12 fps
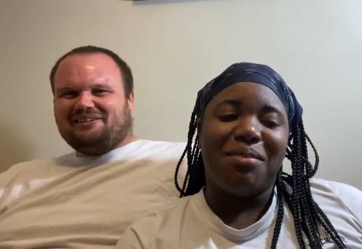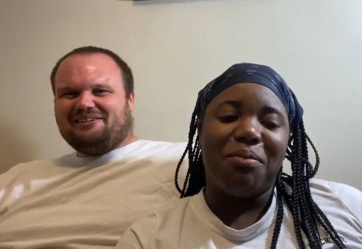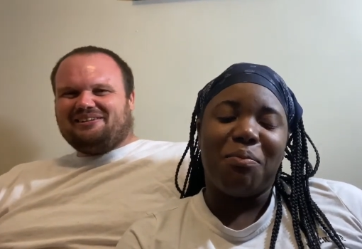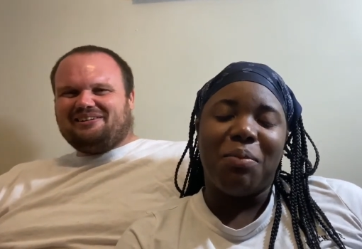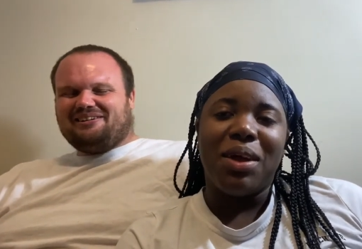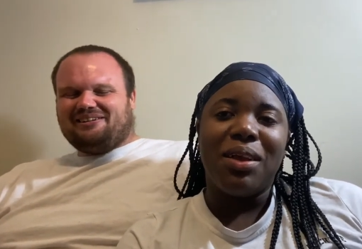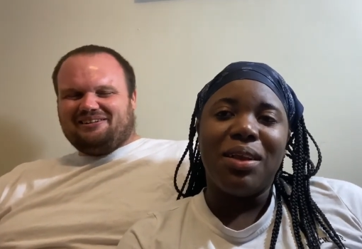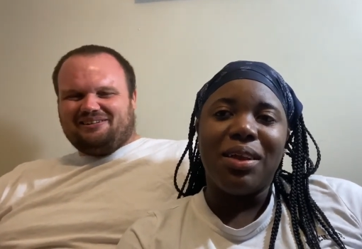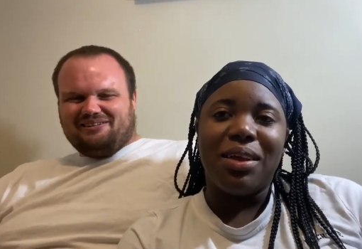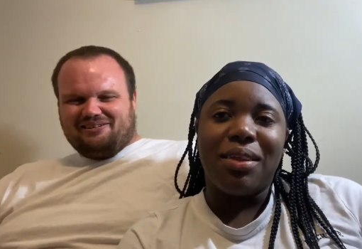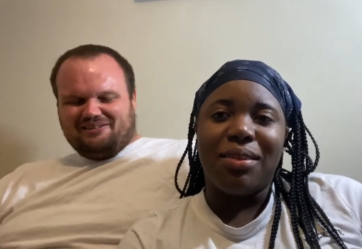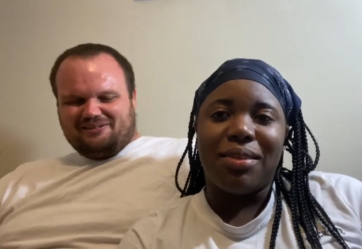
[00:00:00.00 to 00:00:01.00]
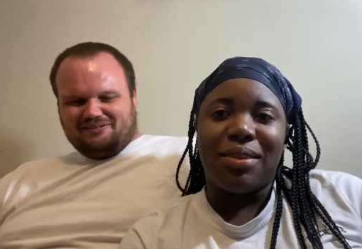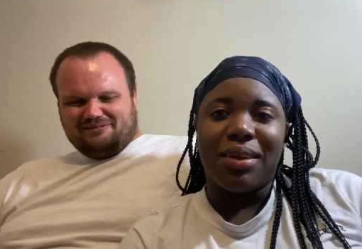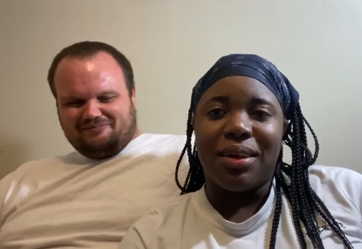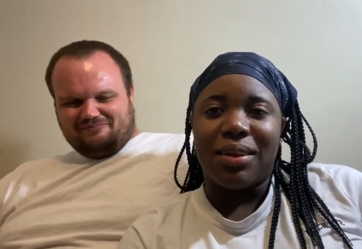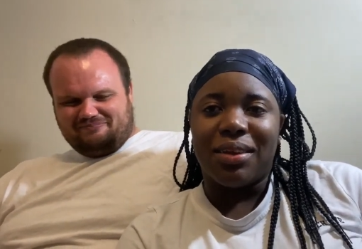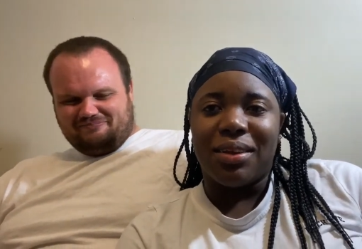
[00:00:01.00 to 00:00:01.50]
Speaker 1: Bill is
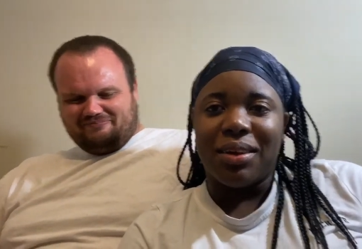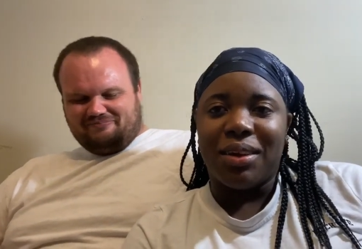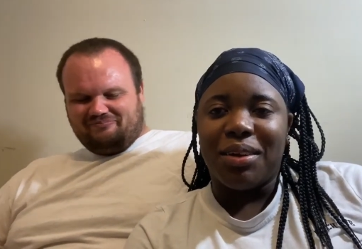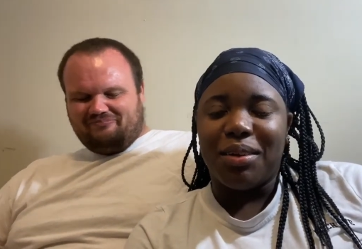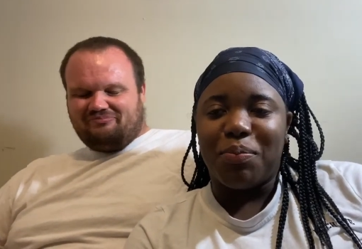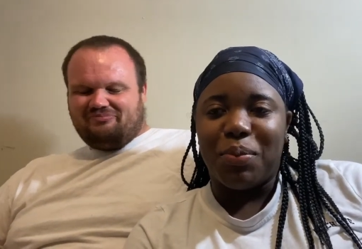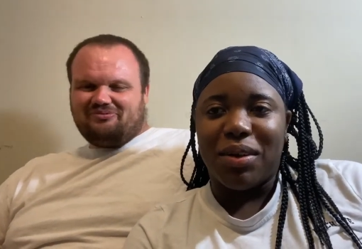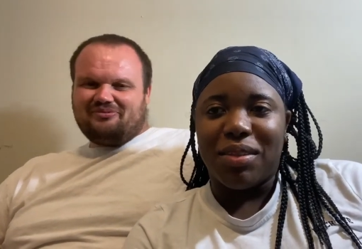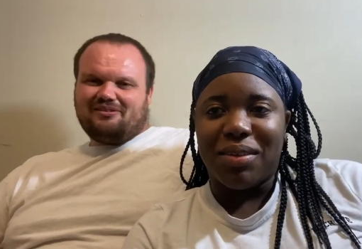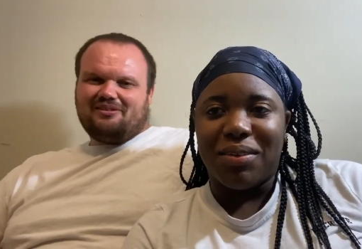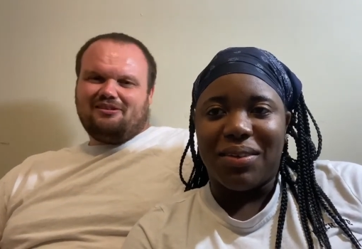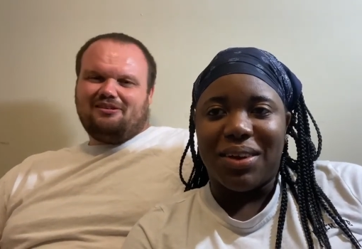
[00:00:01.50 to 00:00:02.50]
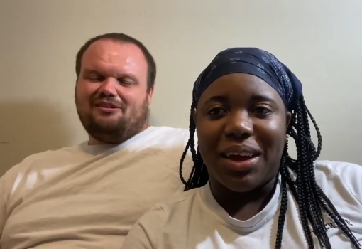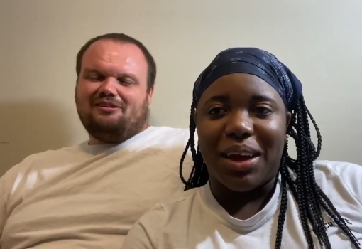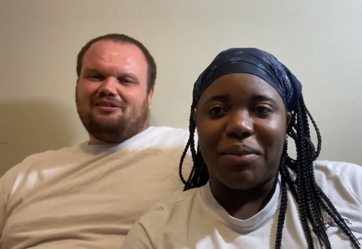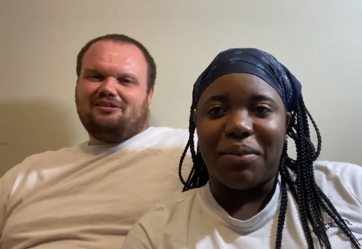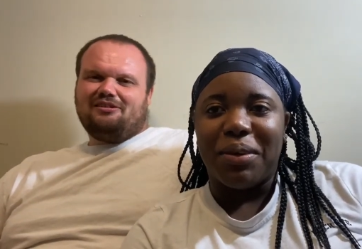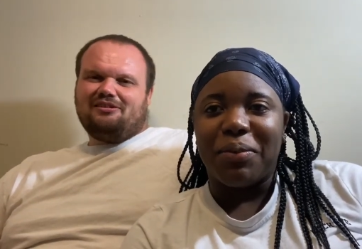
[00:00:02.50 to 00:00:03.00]
not a good person to go on
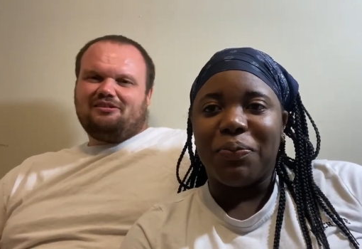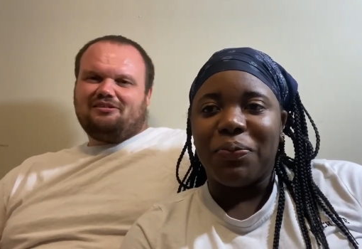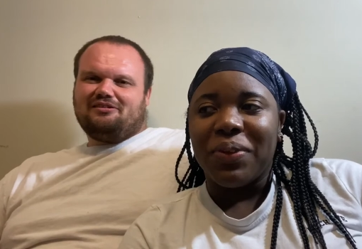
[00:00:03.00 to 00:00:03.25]
diet with.